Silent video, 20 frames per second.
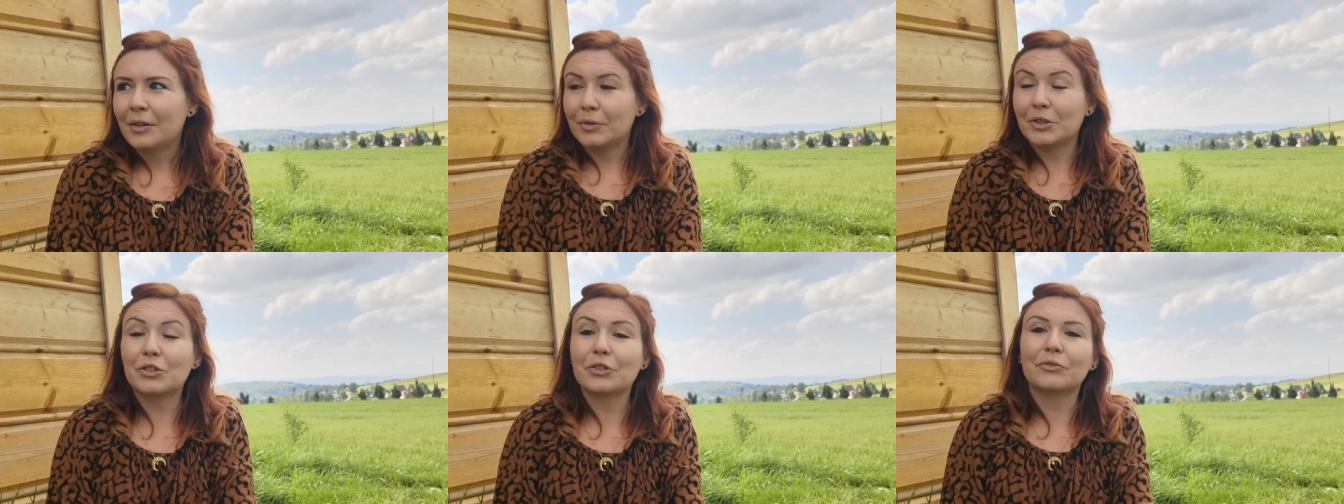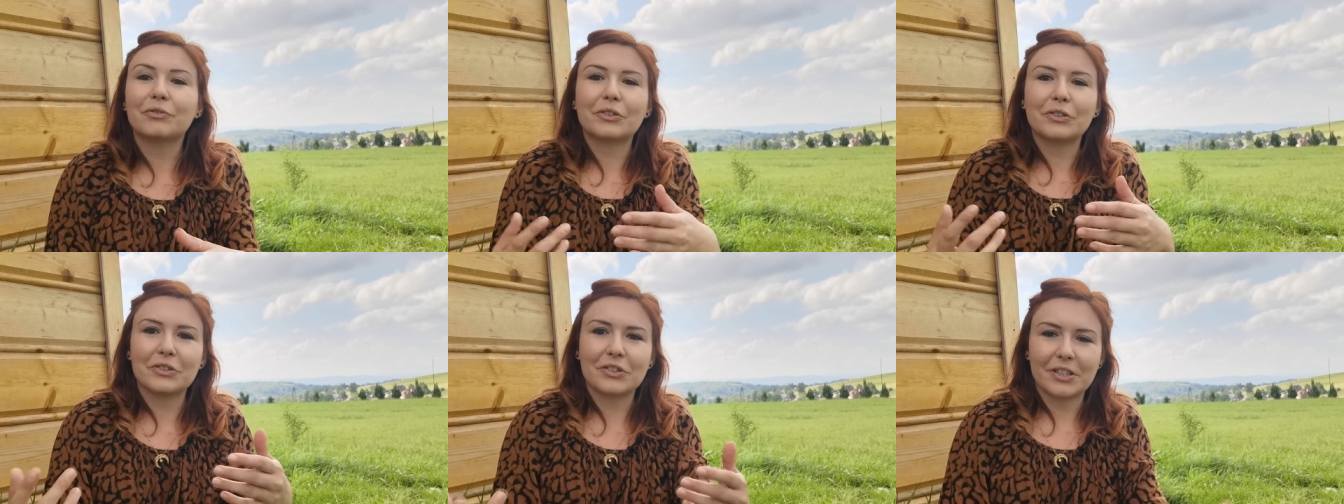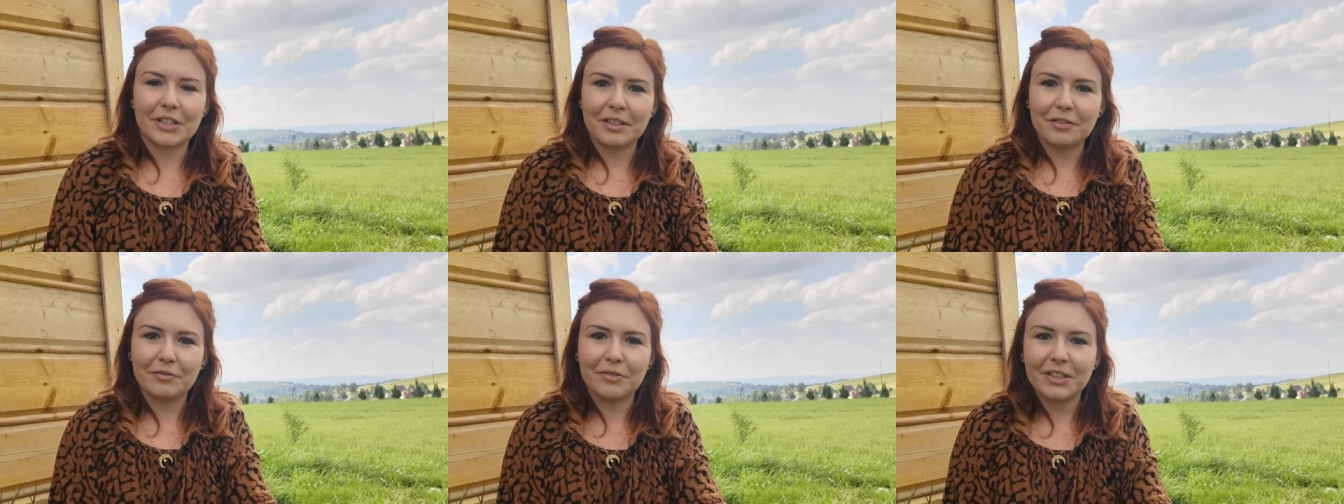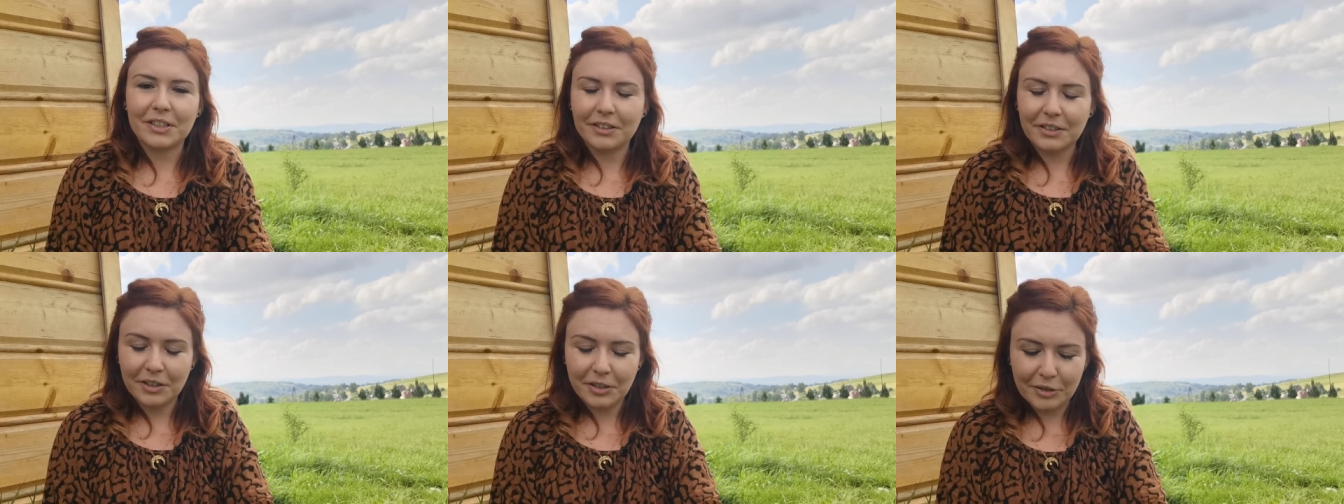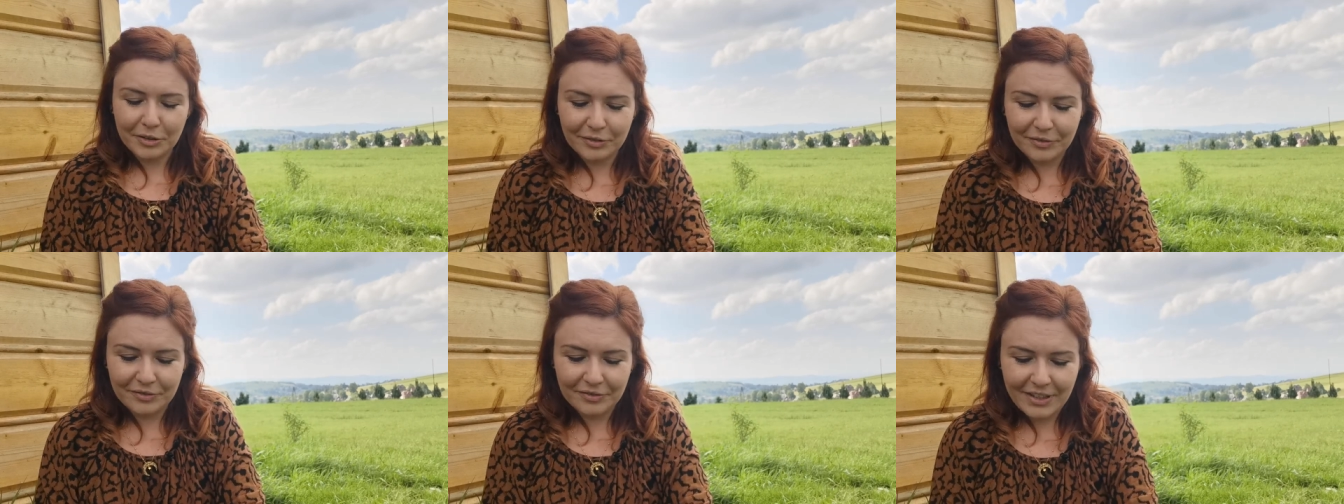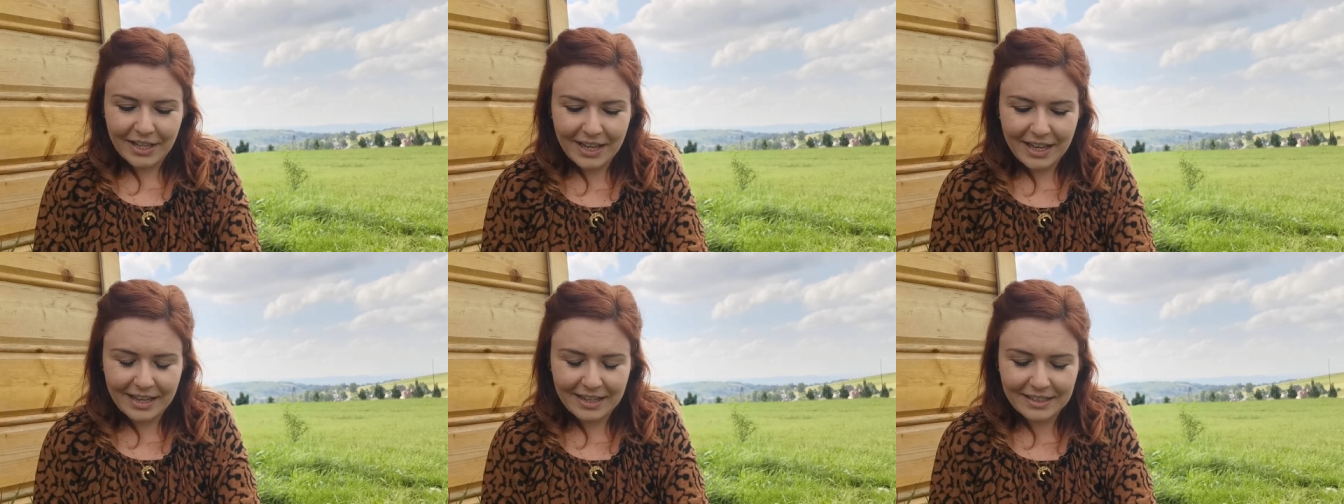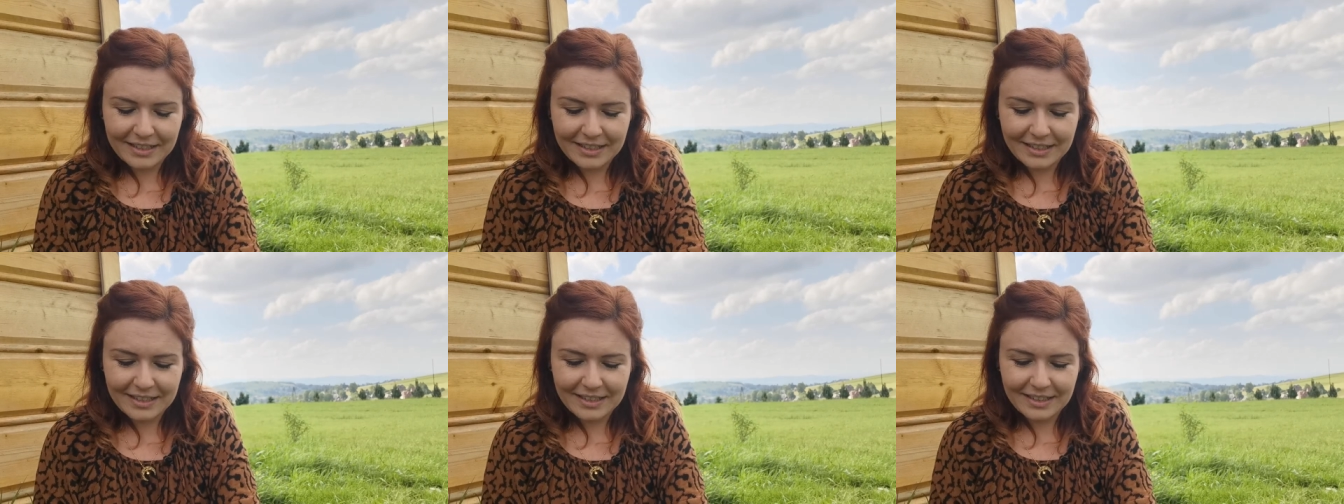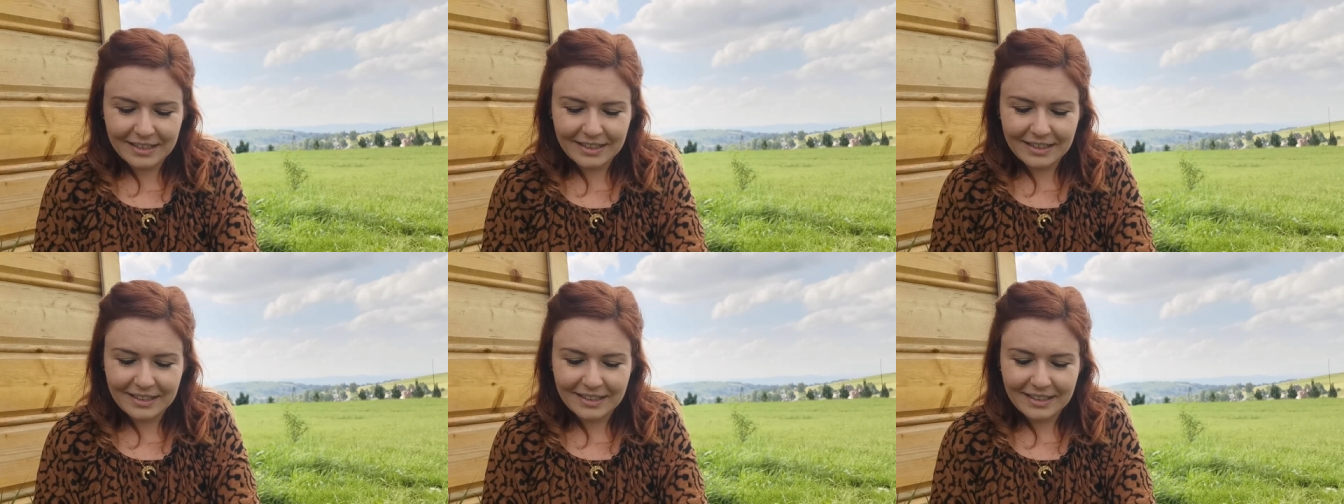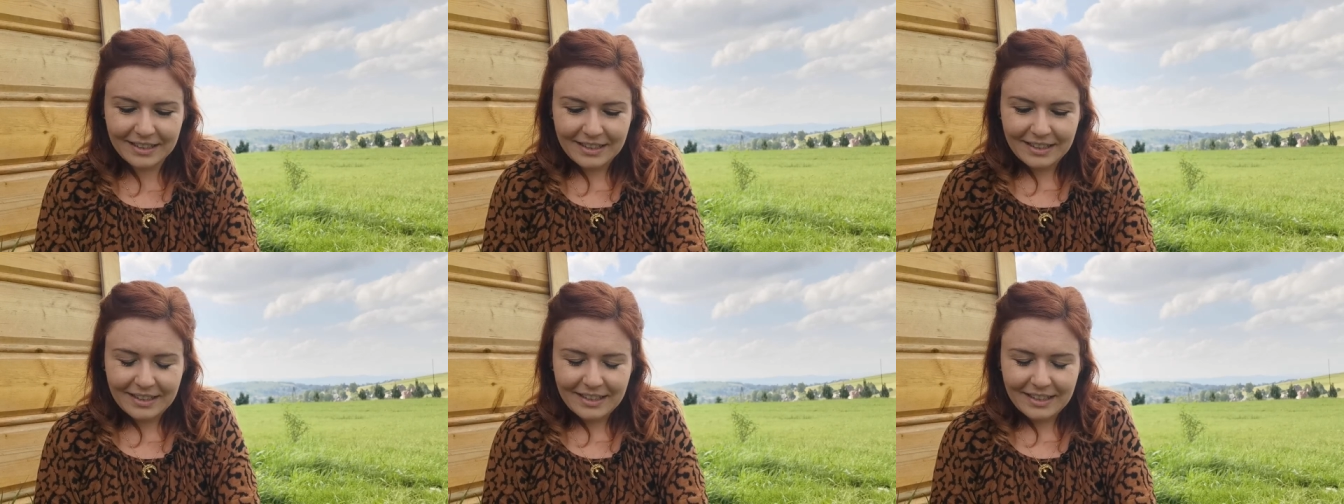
which of course I really love and uh,